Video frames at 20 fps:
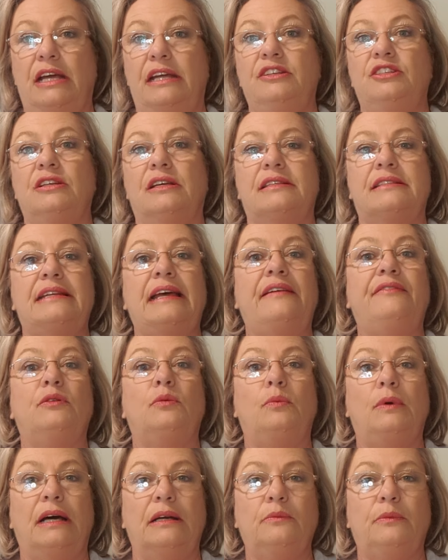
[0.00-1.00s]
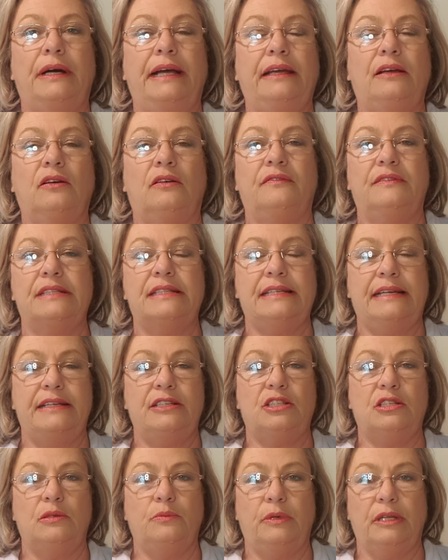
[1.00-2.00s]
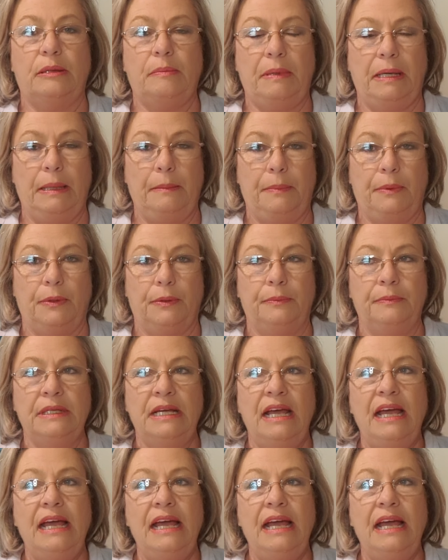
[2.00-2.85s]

and just have a one-way conversation with people.